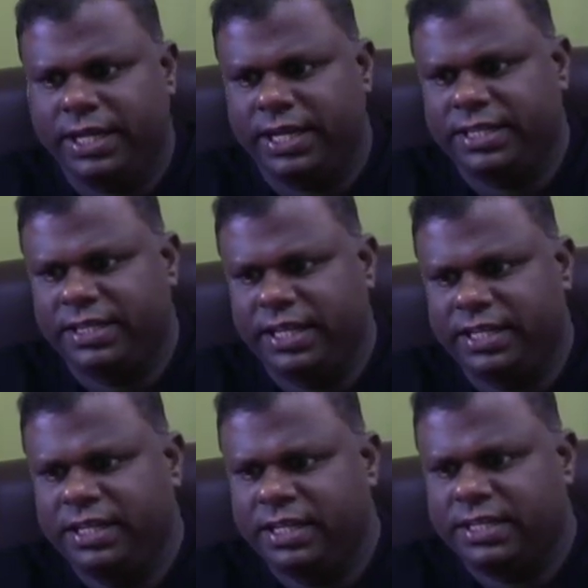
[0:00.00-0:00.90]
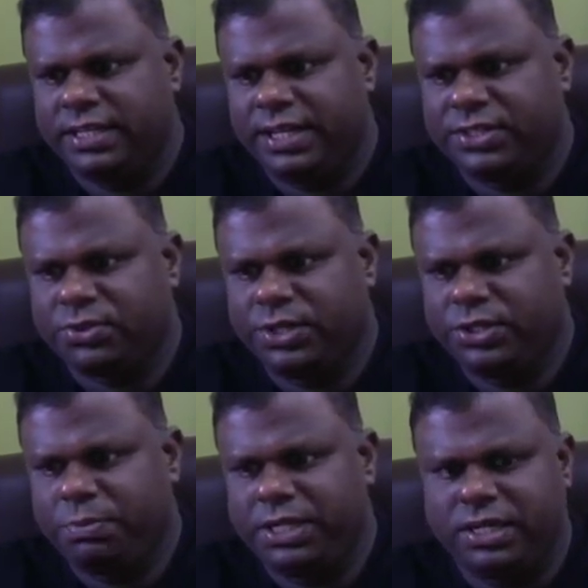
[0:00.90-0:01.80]
and then there is
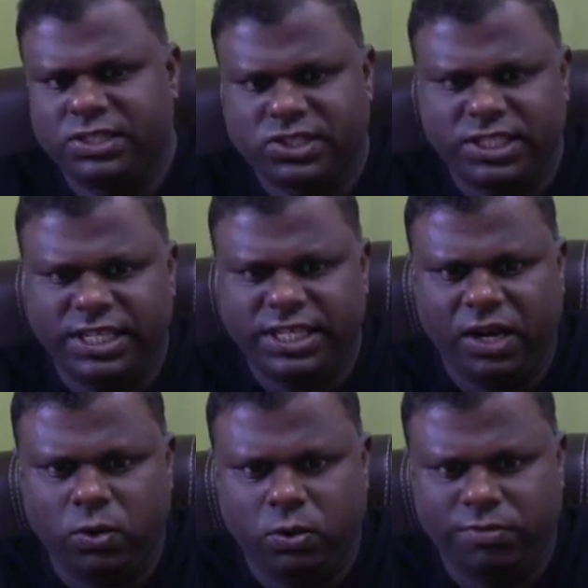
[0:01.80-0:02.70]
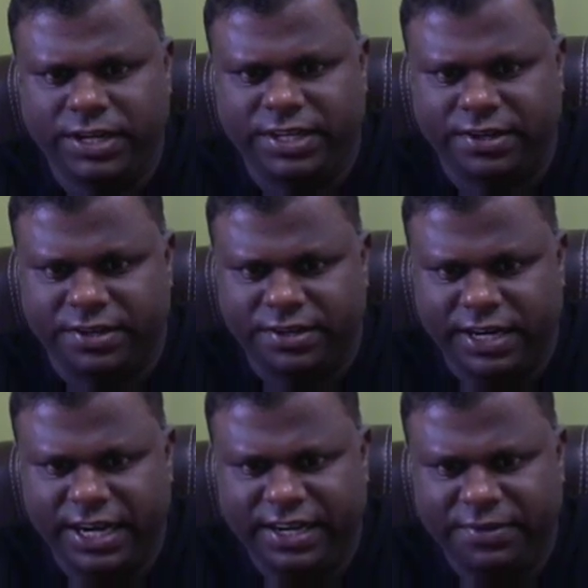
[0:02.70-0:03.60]
going to be a Cl over here,
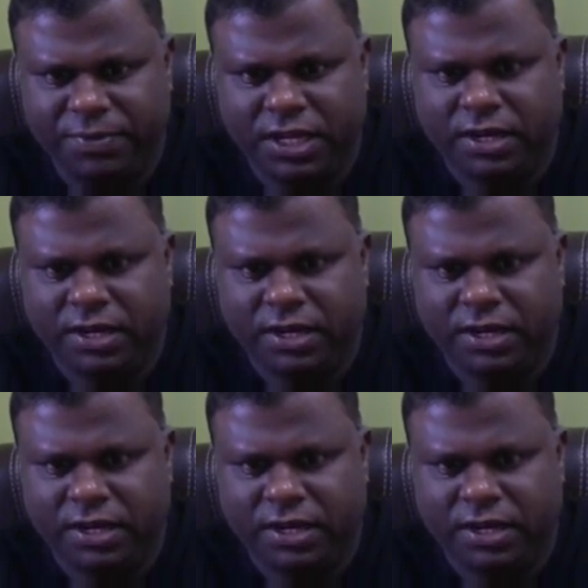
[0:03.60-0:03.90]
right?